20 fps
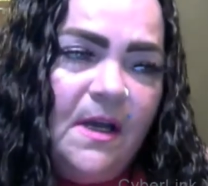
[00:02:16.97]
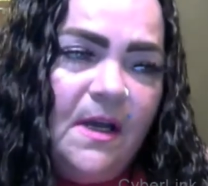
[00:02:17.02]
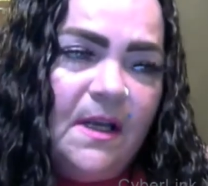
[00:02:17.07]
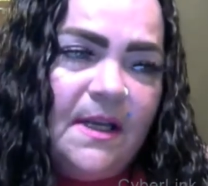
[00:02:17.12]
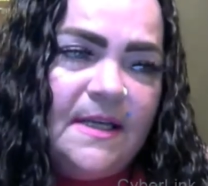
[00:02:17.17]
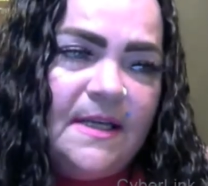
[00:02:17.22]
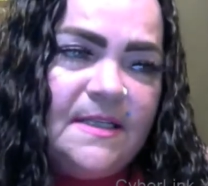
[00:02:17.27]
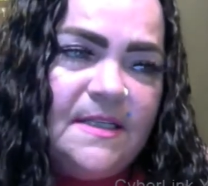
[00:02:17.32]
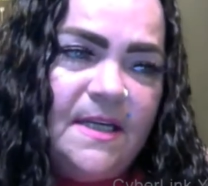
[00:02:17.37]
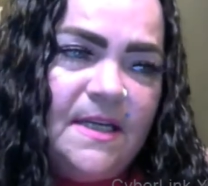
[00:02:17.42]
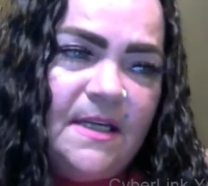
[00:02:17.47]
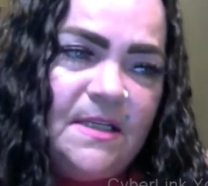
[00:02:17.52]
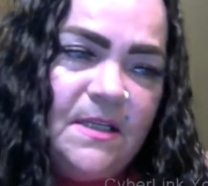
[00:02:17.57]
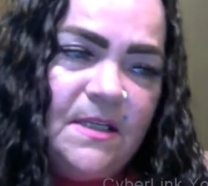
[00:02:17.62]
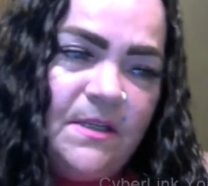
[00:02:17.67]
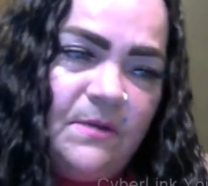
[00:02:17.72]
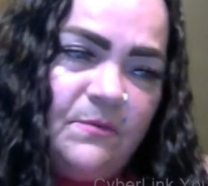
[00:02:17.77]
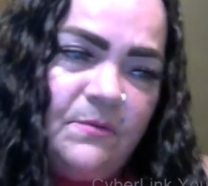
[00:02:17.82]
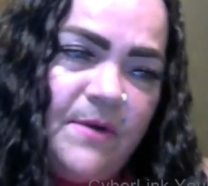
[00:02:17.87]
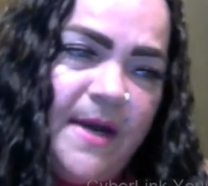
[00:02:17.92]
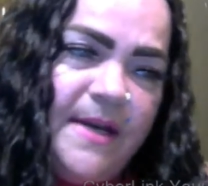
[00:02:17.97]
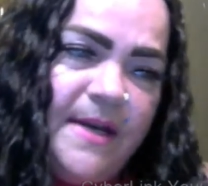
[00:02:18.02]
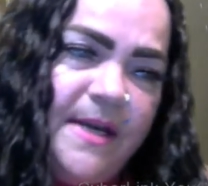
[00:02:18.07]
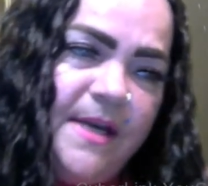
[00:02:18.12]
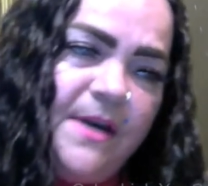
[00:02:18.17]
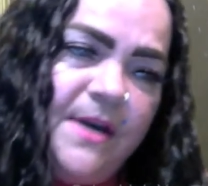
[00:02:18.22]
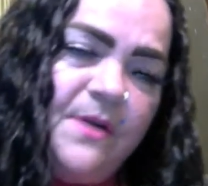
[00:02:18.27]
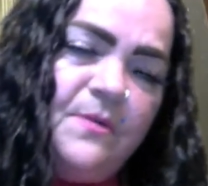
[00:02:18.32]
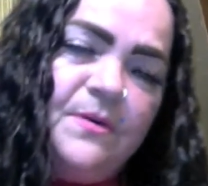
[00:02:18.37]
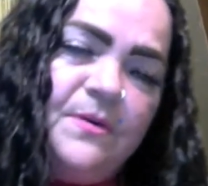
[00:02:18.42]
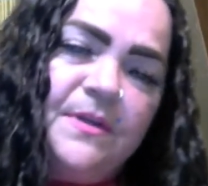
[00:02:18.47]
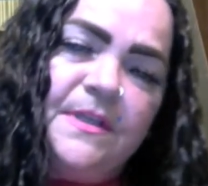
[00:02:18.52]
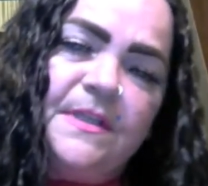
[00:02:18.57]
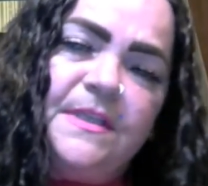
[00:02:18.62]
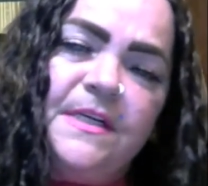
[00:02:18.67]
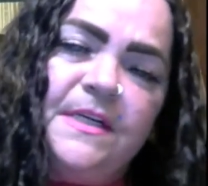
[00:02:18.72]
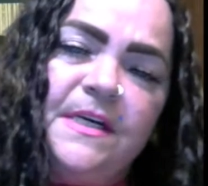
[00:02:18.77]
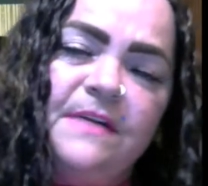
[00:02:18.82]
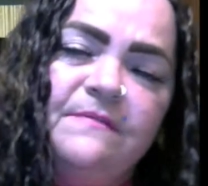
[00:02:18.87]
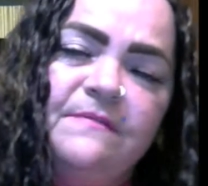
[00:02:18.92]
listening to the radio or the
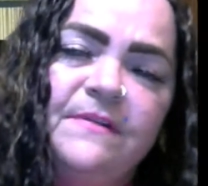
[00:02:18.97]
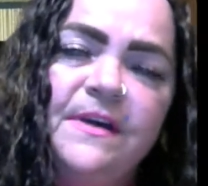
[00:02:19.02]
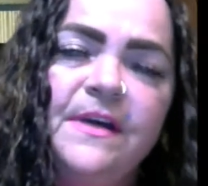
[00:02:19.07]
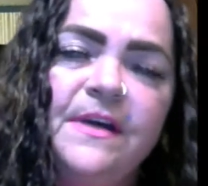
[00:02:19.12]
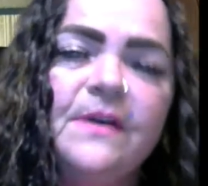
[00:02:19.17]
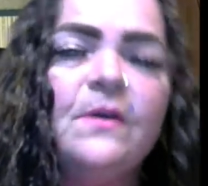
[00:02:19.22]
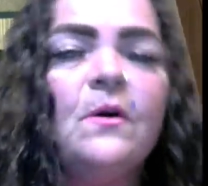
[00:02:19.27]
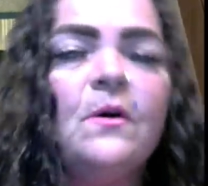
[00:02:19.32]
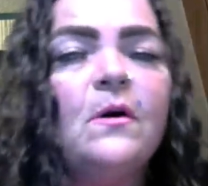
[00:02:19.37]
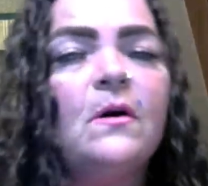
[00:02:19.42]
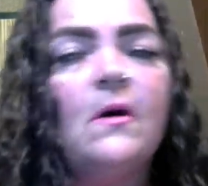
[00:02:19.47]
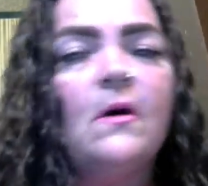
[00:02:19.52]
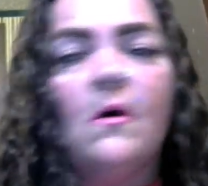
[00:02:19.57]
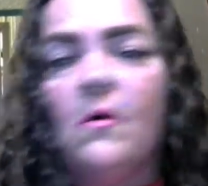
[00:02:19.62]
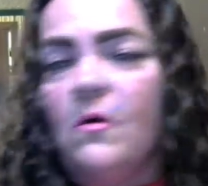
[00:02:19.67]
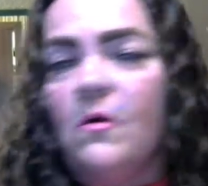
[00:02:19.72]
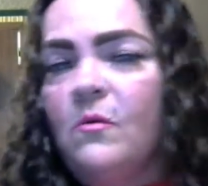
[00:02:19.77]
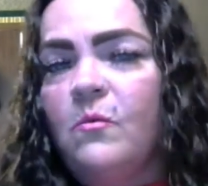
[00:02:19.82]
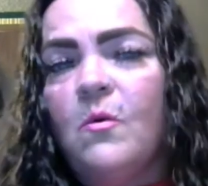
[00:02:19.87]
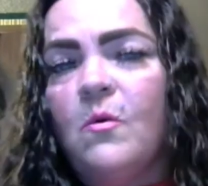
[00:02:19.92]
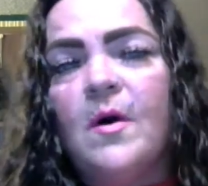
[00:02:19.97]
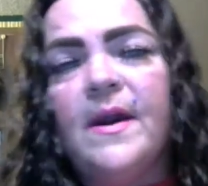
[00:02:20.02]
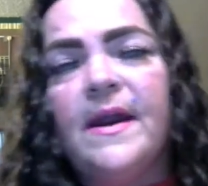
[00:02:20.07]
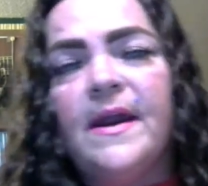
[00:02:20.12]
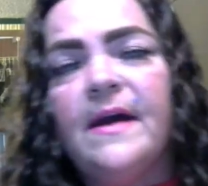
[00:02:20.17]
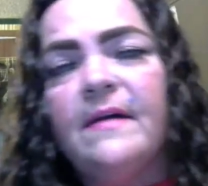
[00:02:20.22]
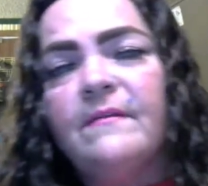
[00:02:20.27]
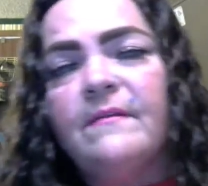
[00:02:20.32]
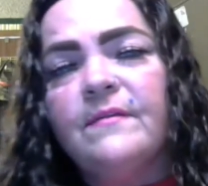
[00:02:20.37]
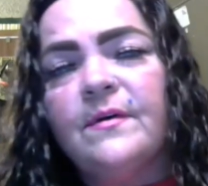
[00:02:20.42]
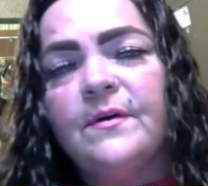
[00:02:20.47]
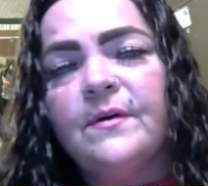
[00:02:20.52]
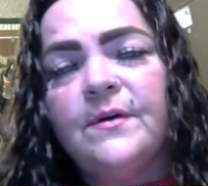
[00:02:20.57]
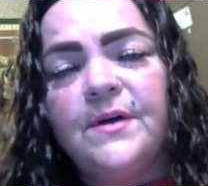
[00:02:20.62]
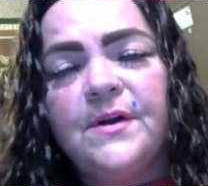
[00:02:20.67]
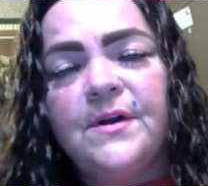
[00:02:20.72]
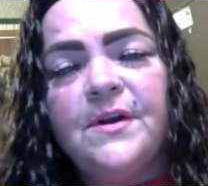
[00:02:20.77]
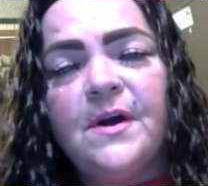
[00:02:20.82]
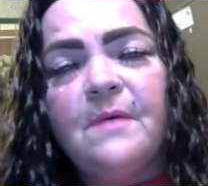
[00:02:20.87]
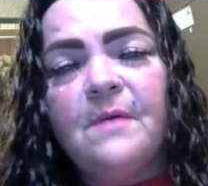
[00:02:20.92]
TV or, or whatever,
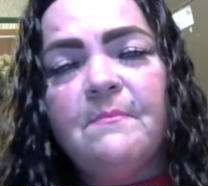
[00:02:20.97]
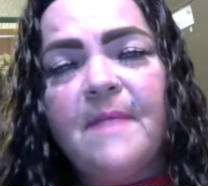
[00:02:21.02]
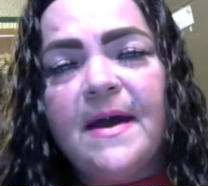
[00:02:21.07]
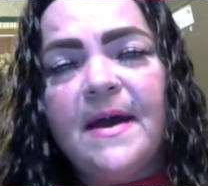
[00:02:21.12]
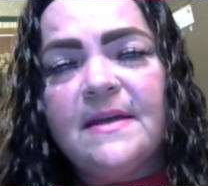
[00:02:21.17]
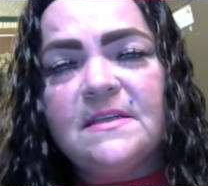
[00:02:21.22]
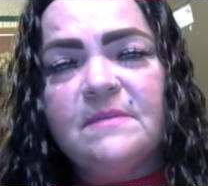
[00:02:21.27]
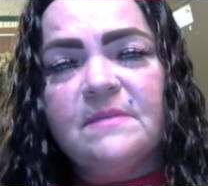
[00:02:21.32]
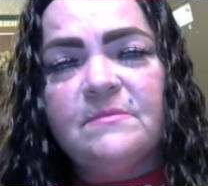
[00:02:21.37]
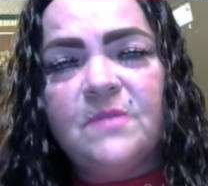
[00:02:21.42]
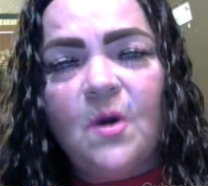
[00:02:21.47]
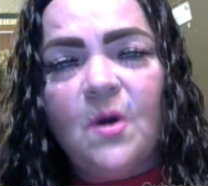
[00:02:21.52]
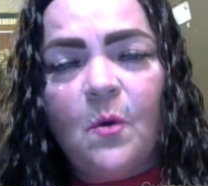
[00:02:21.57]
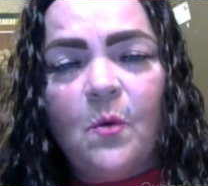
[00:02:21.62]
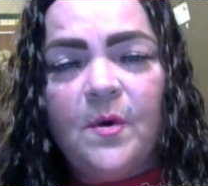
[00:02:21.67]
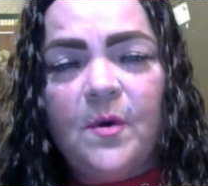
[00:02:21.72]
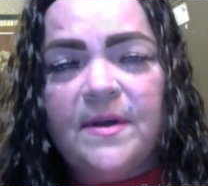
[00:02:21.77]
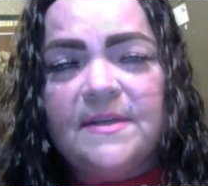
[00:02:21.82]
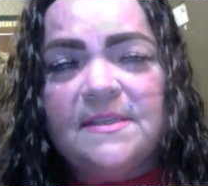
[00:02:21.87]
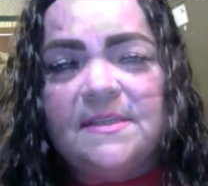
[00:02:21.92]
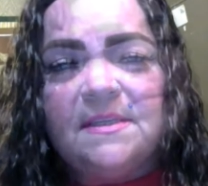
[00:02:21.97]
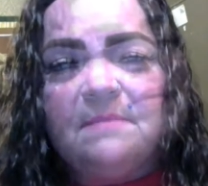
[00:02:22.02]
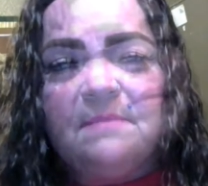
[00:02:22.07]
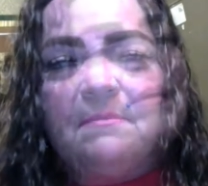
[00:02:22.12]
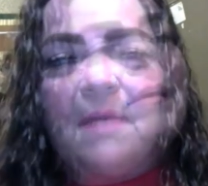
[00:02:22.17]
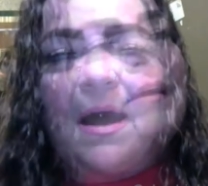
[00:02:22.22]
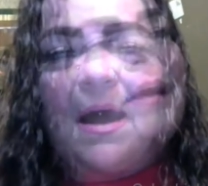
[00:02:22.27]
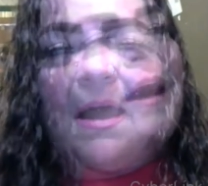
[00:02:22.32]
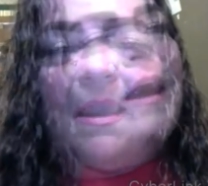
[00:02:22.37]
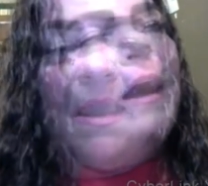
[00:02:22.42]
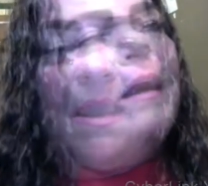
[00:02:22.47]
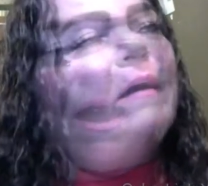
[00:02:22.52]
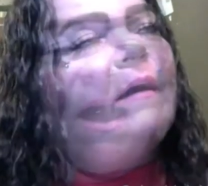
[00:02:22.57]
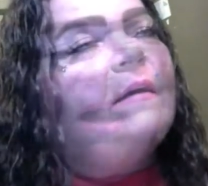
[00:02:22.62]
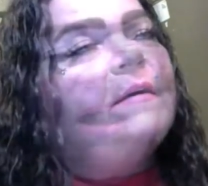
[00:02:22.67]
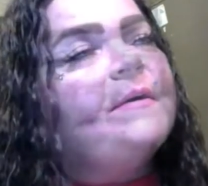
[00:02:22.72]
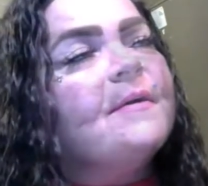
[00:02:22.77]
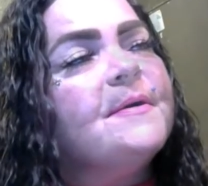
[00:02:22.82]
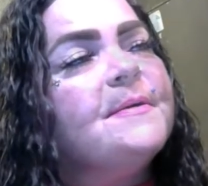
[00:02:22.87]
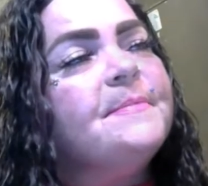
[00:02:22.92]
you know, make some noise in my
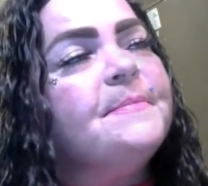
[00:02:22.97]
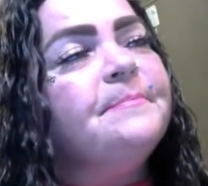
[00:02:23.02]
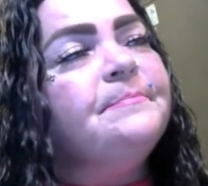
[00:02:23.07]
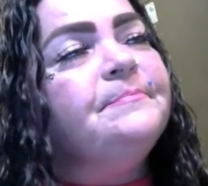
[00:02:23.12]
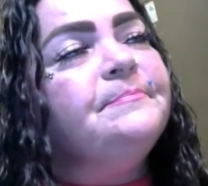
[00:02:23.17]
life.